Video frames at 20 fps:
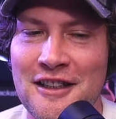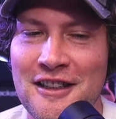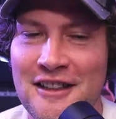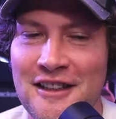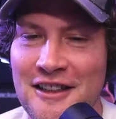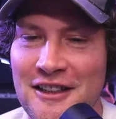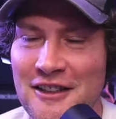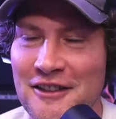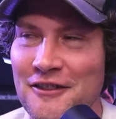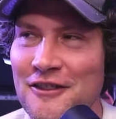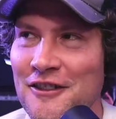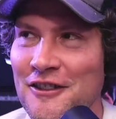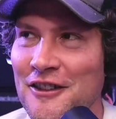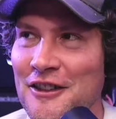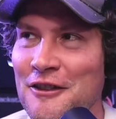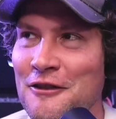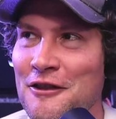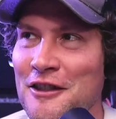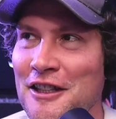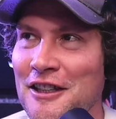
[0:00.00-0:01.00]
here,
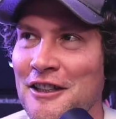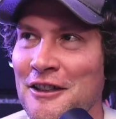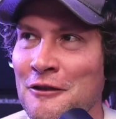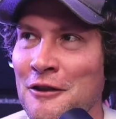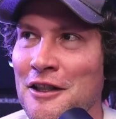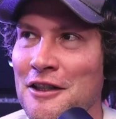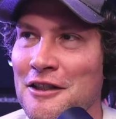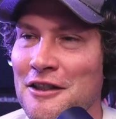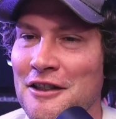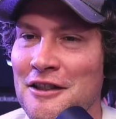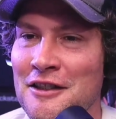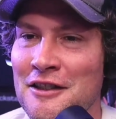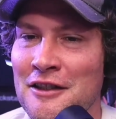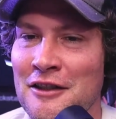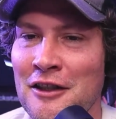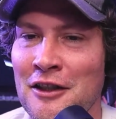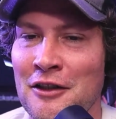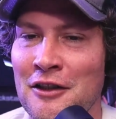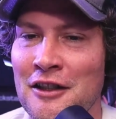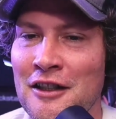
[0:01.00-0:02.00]
were are the questions that
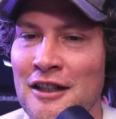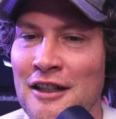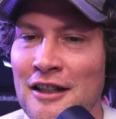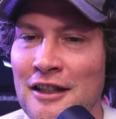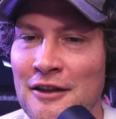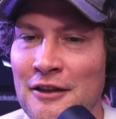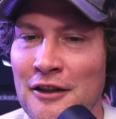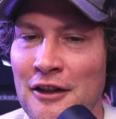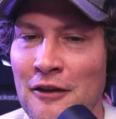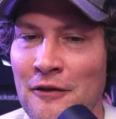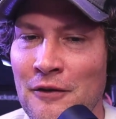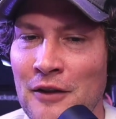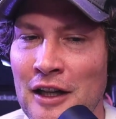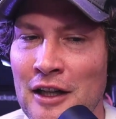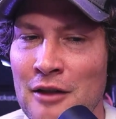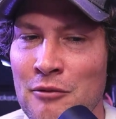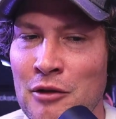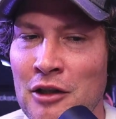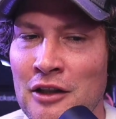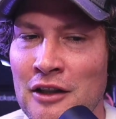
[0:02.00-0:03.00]
our that our
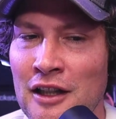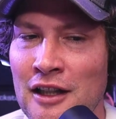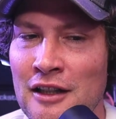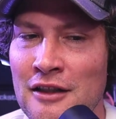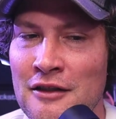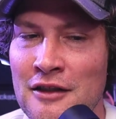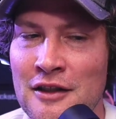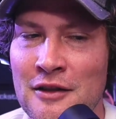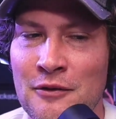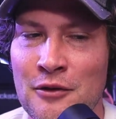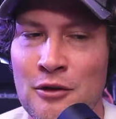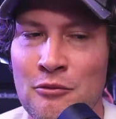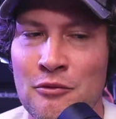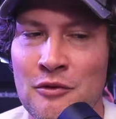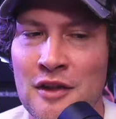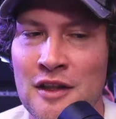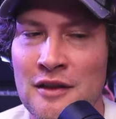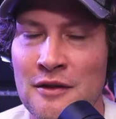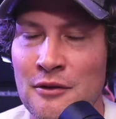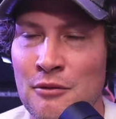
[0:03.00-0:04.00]
fan mail got on. This is from
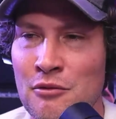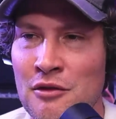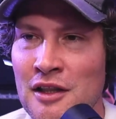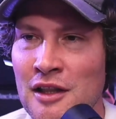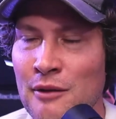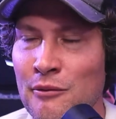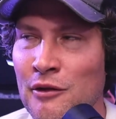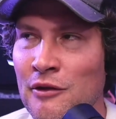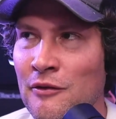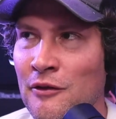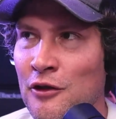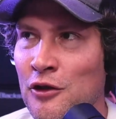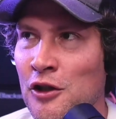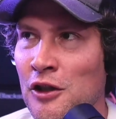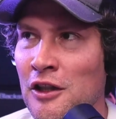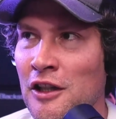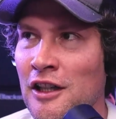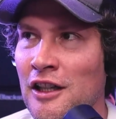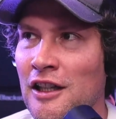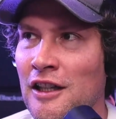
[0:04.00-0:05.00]
this is from Tim in
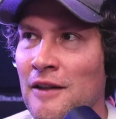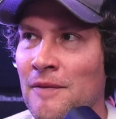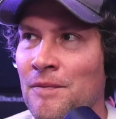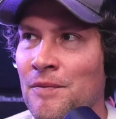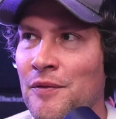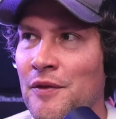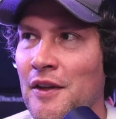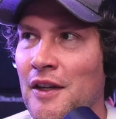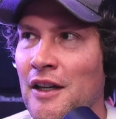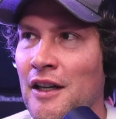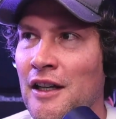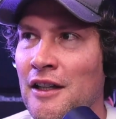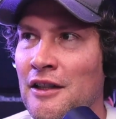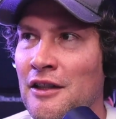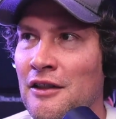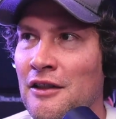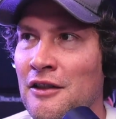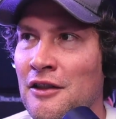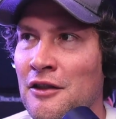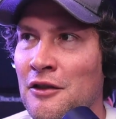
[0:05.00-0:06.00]
Virginia. Uh,
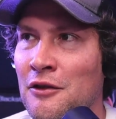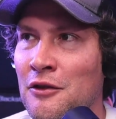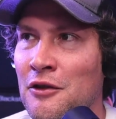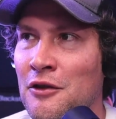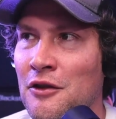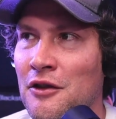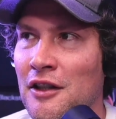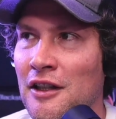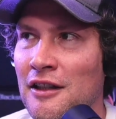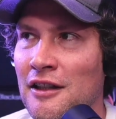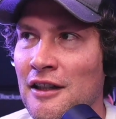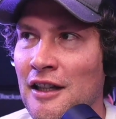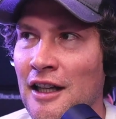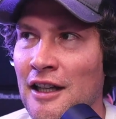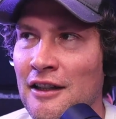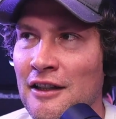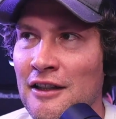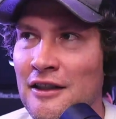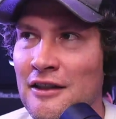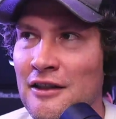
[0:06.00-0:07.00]
do you think that
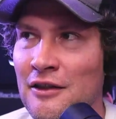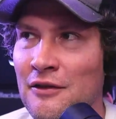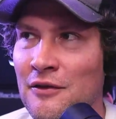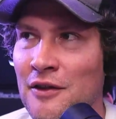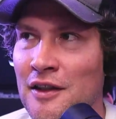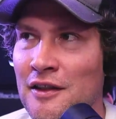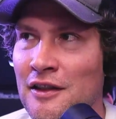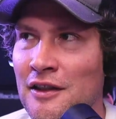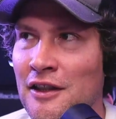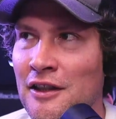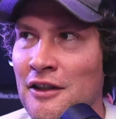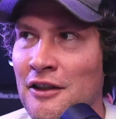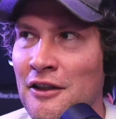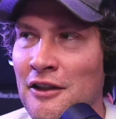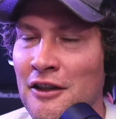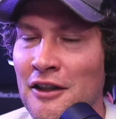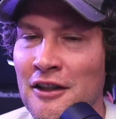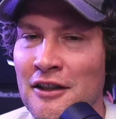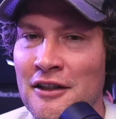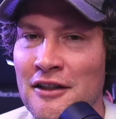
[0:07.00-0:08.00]
aliens have visited
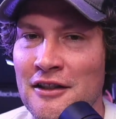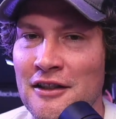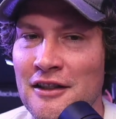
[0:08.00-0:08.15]
Earth?